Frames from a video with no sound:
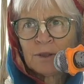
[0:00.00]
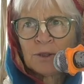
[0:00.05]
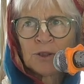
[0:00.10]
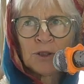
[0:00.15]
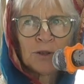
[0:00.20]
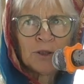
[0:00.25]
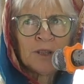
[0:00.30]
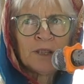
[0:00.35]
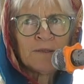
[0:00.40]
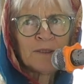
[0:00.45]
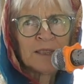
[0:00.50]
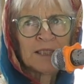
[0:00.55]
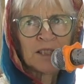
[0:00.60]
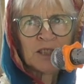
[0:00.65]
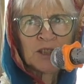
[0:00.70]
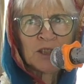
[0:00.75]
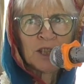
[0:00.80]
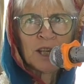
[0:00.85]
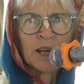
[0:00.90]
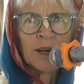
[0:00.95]
And Srinivas
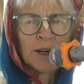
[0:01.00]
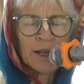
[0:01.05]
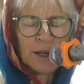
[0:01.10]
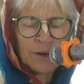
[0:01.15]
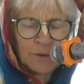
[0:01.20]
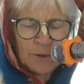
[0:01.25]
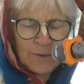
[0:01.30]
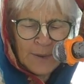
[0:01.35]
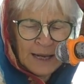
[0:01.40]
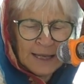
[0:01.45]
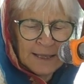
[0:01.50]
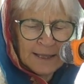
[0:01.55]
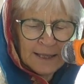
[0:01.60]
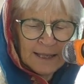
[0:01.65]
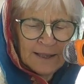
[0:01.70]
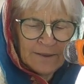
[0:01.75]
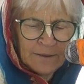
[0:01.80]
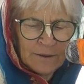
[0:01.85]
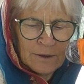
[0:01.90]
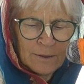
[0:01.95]
Acharya remained
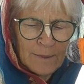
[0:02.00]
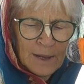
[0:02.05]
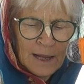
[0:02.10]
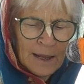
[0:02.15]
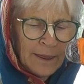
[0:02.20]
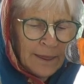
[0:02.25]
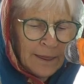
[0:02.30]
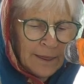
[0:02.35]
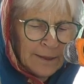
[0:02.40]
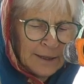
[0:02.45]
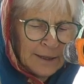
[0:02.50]
there for a month,